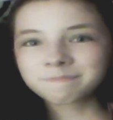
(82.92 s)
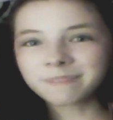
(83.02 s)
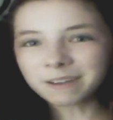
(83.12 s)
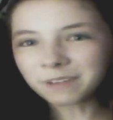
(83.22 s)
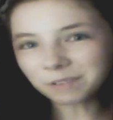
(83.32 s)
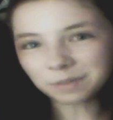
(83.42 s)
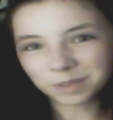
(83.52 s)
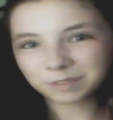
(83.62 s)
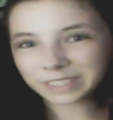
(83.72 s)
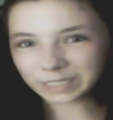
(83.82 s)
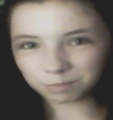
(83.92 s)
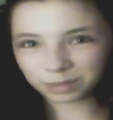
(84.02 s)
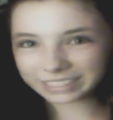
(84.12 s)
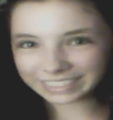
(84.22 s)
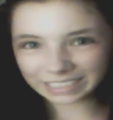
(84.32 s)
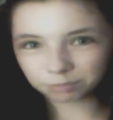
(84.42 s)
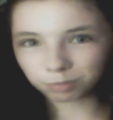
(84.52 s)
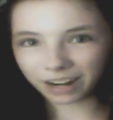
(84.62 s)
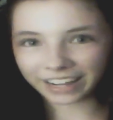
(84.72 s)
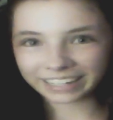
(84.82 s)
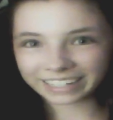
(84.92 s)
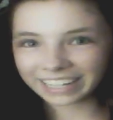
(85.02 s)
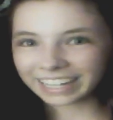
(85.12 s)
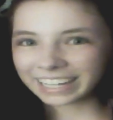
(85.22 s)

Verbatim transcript: My favorite movie is The Princess Bride.